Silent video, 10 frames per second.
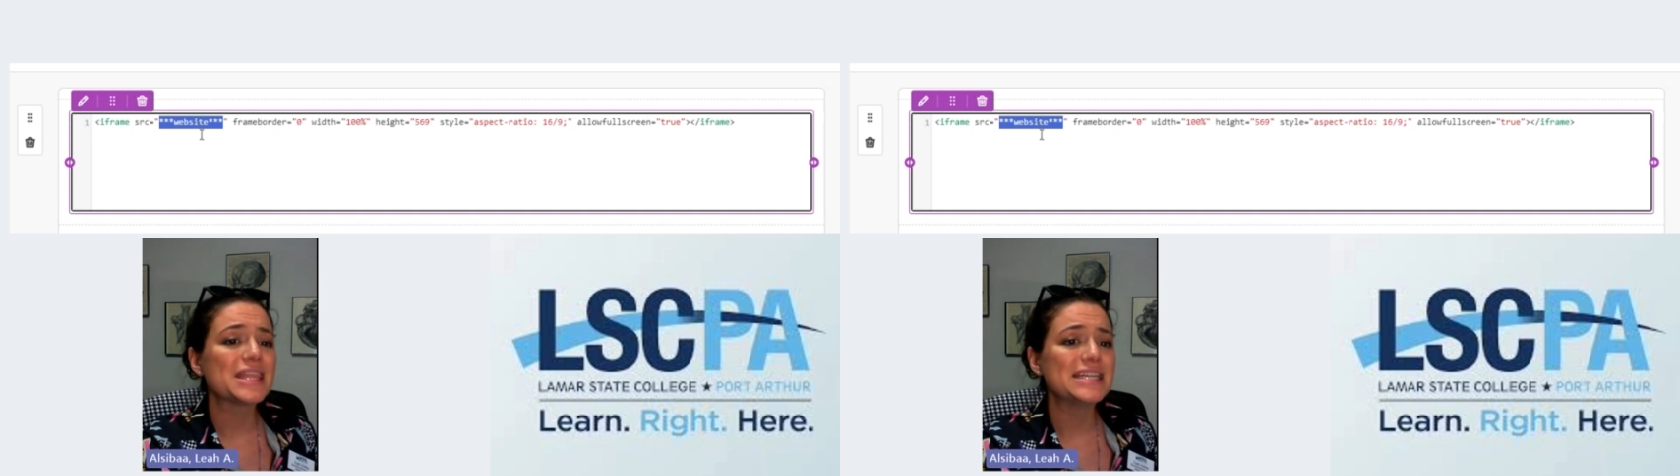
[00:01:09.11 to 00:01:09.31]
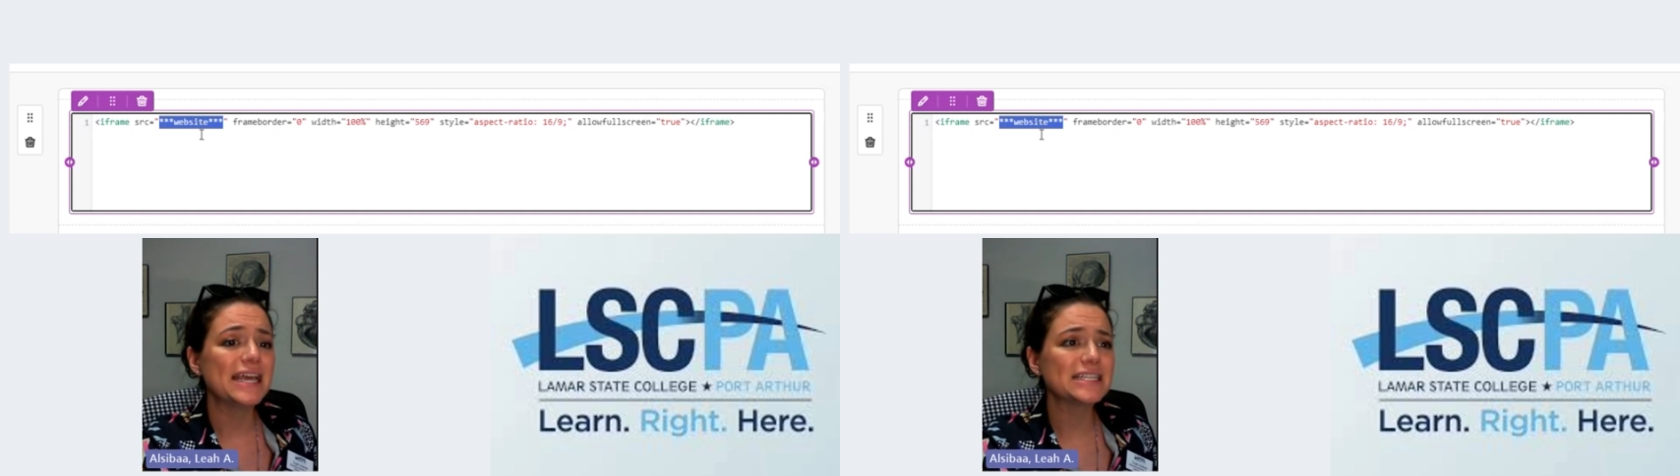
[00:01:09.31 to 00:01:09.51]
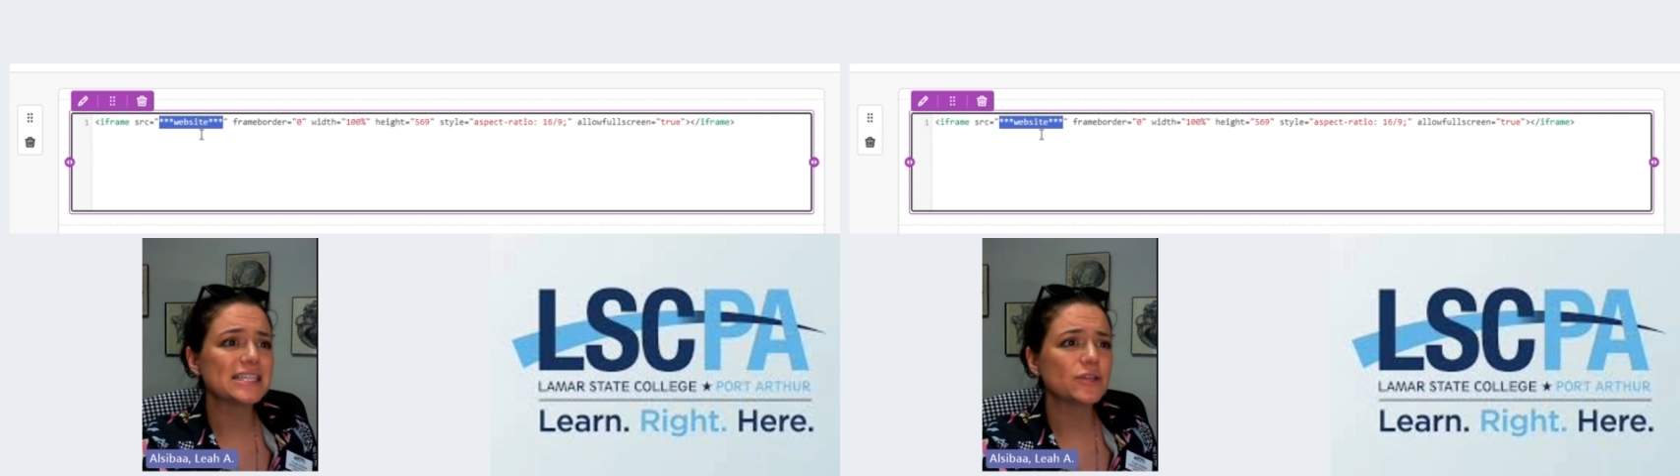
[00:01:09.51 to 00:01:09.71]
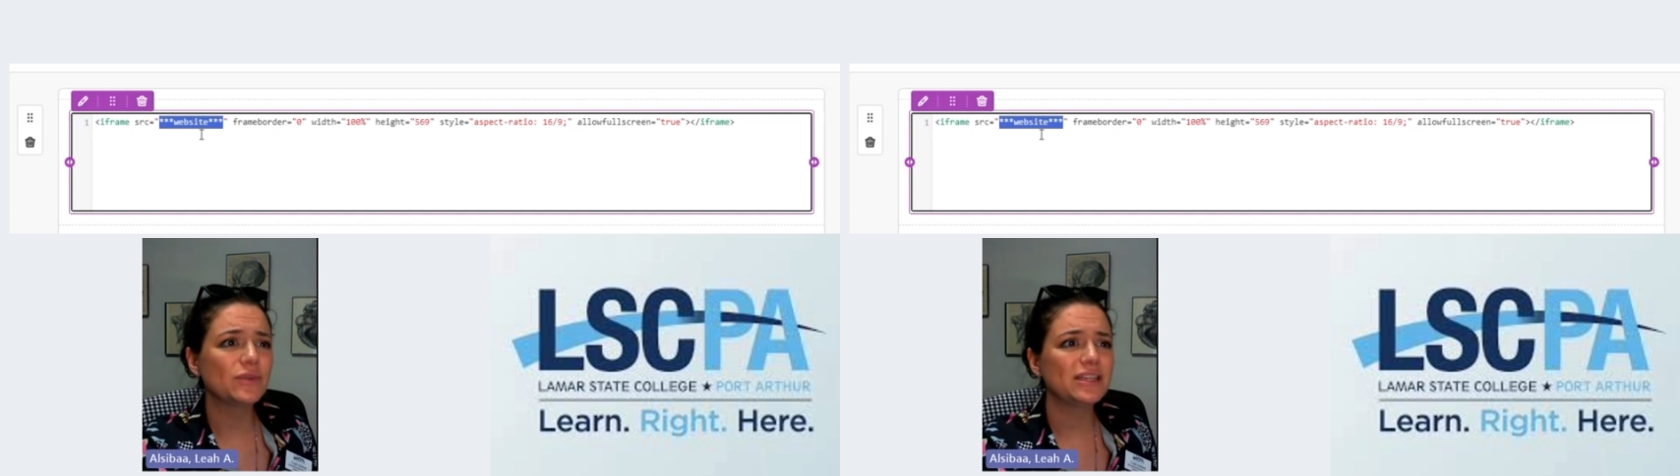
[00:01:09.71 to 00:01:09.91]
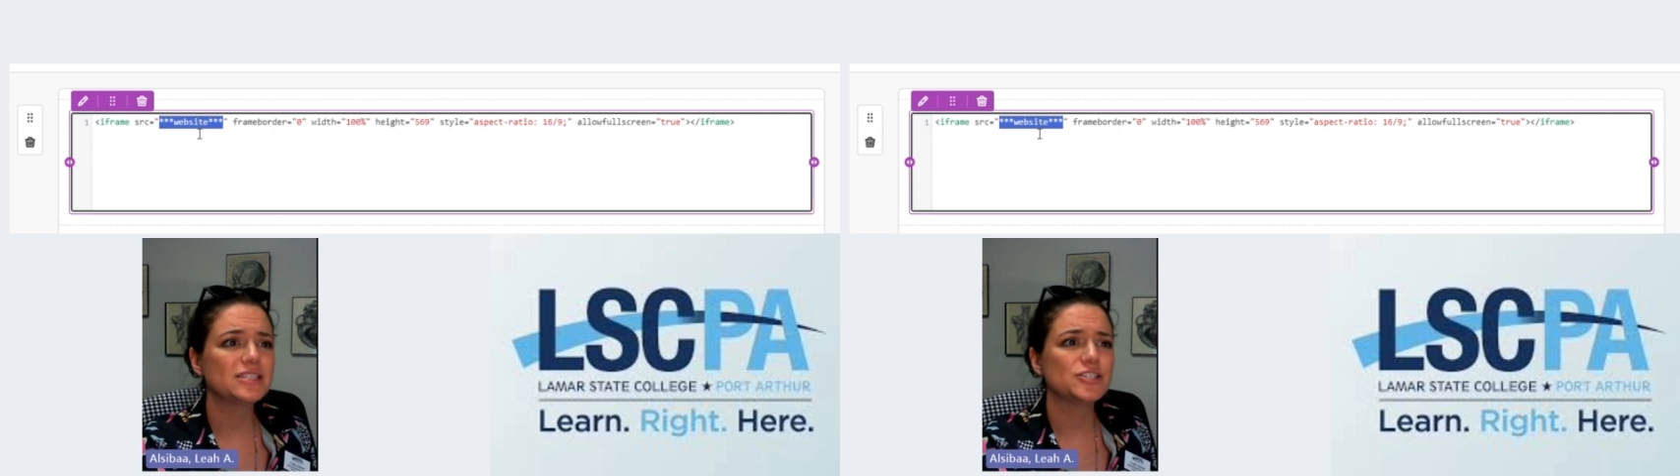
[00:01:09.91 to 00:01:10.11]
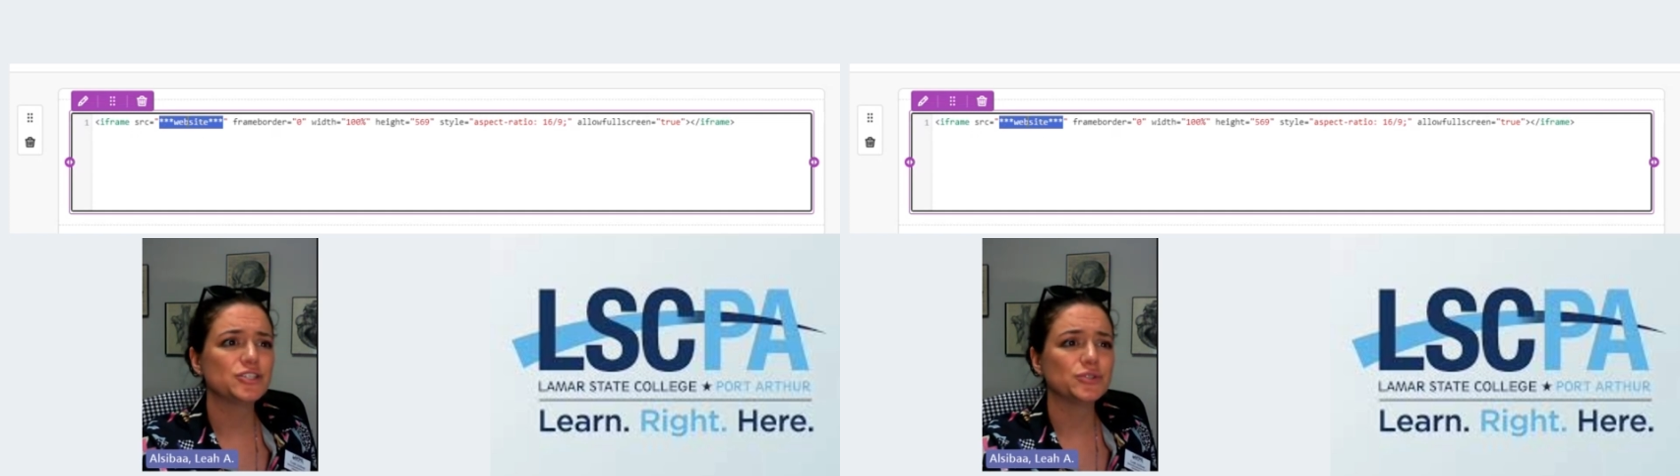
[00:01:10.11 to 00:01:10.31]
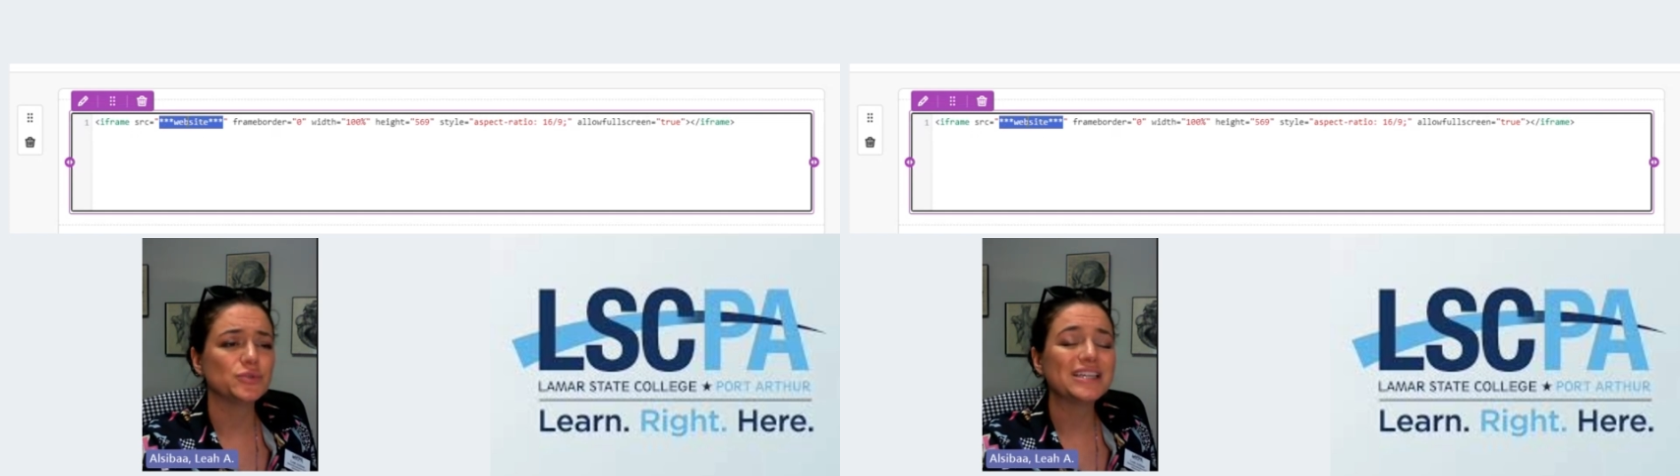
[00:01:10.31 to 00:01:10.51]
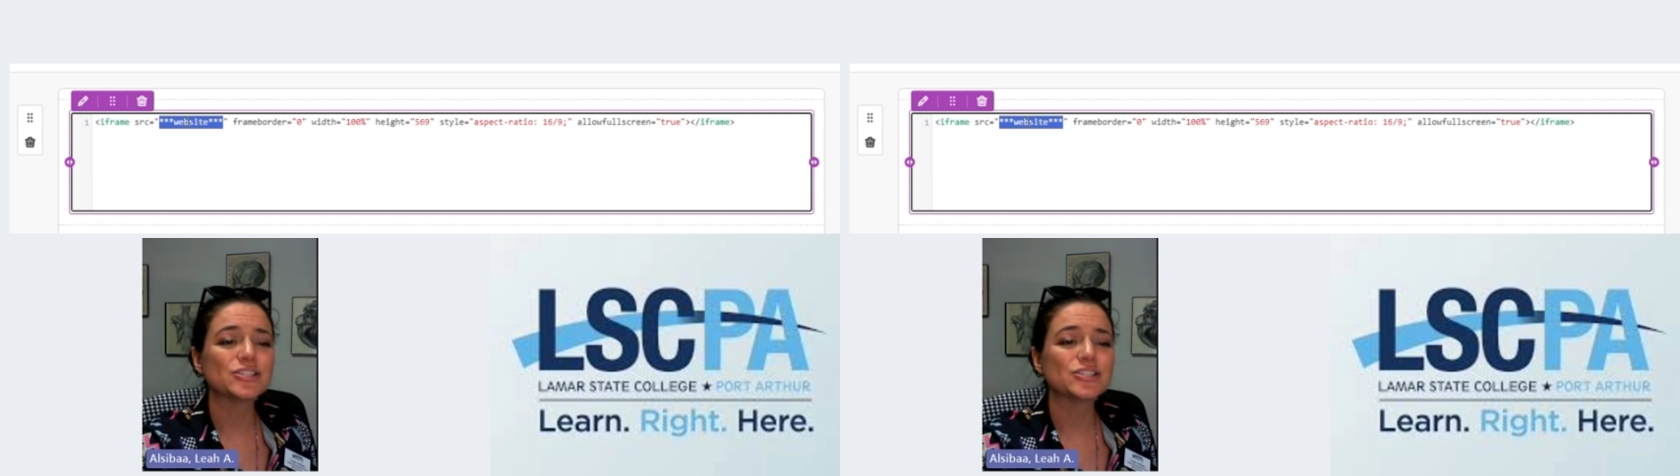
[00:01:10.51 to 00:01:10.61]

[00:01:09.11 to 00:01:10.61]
The next thing we need to do